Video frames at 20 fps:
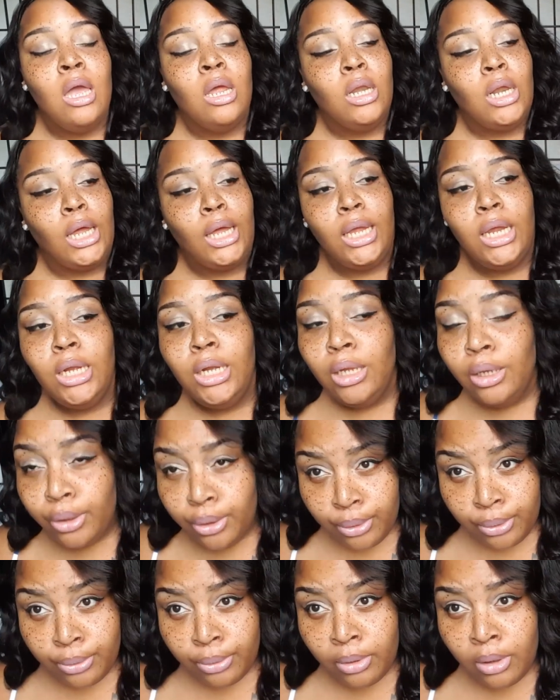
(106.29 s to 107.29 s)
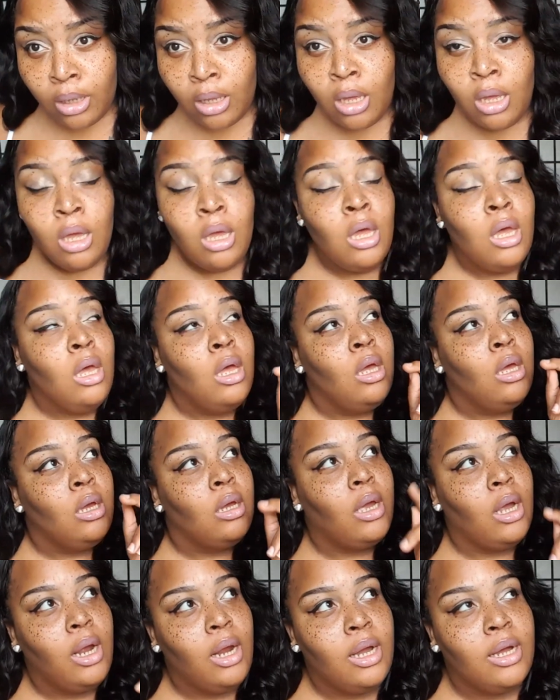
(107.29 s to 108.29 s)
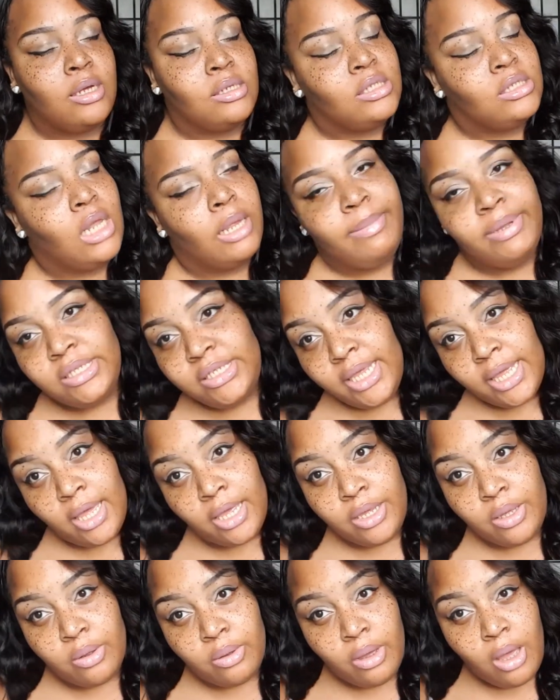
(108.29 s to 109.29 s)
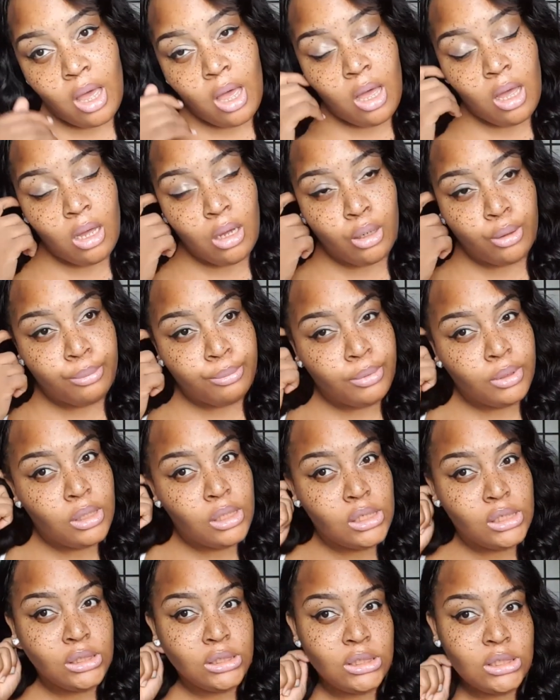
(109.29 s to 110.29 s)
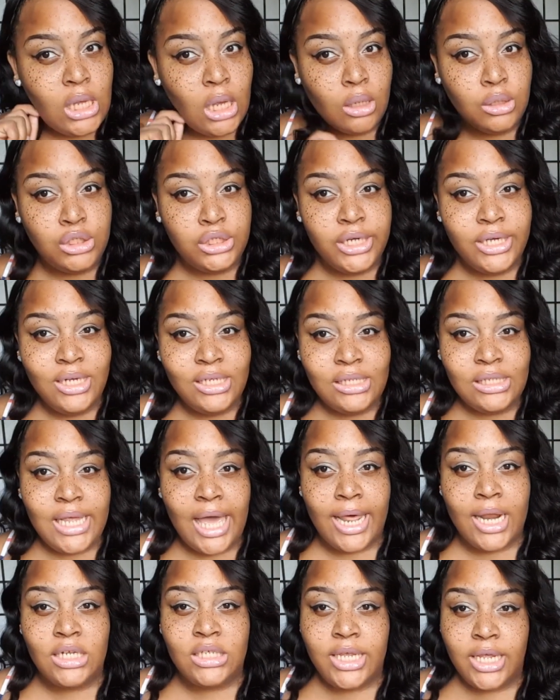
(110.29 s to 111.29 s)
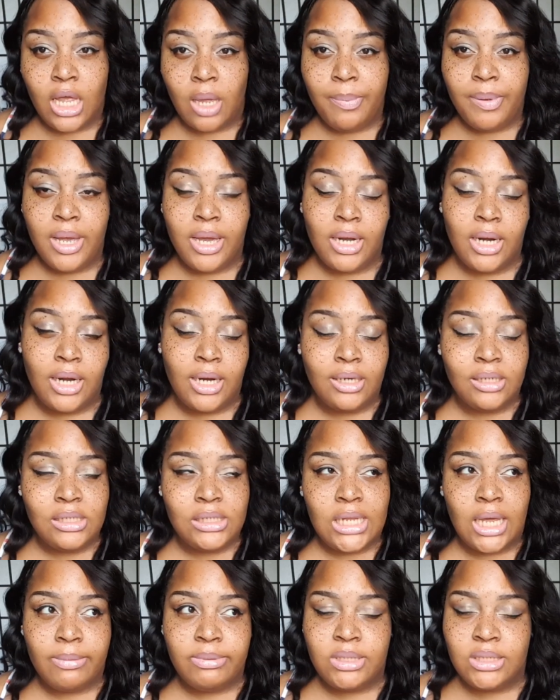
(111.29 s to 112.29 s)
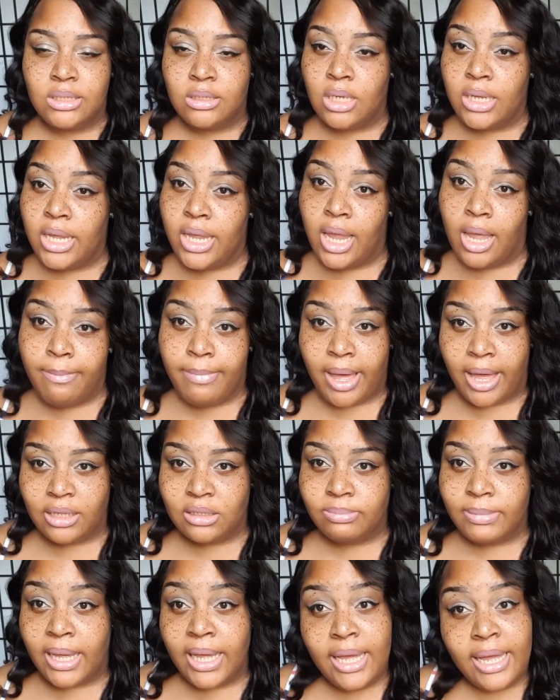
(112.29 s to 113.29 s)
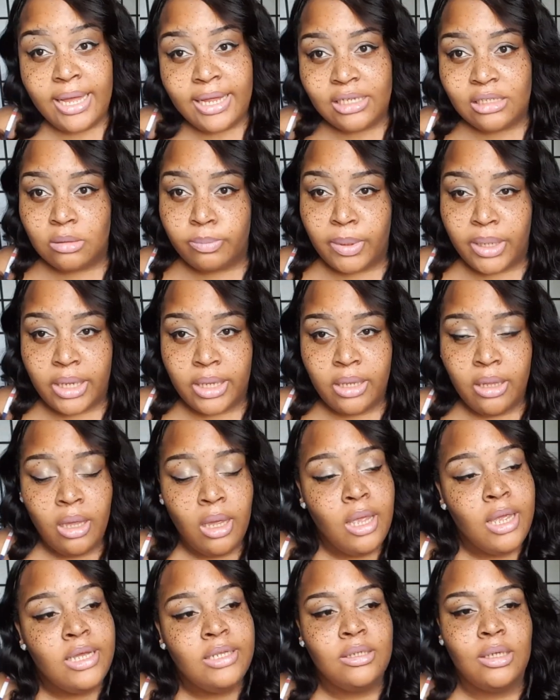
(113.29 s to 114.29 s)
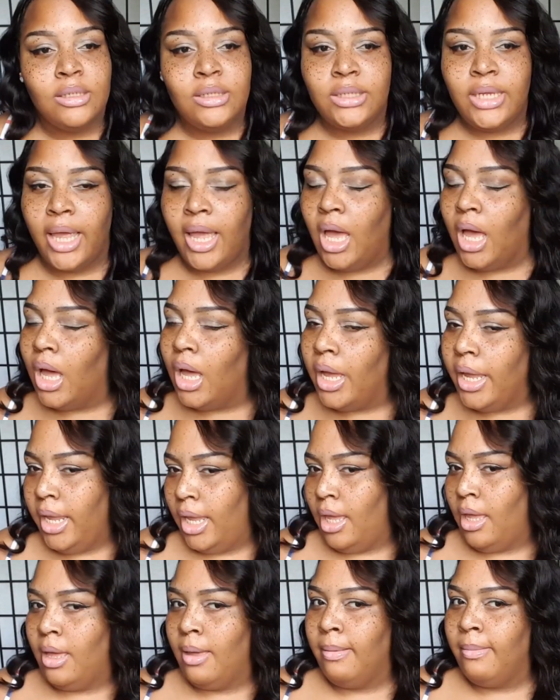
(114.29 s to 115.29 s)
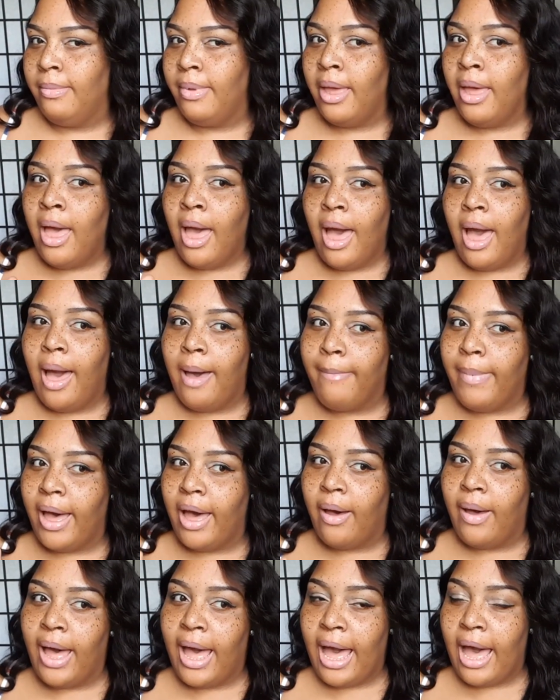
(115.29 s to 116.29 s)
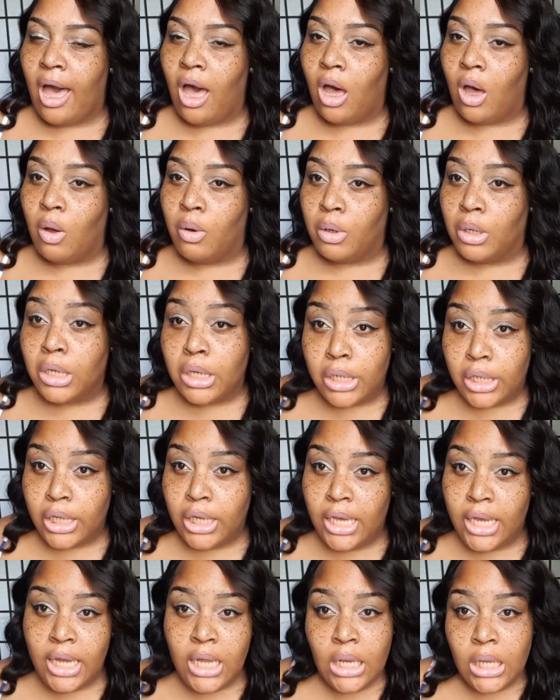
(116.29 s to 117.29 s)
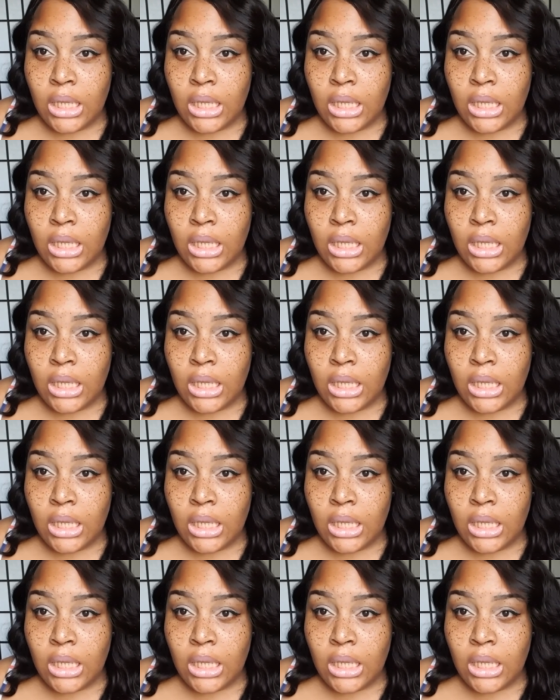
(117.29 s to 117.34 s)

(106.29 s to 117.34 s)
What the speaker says: Now, anywho, girls, let me tell you, so she decided to take upon herself to inbox my husband to tell him about how good he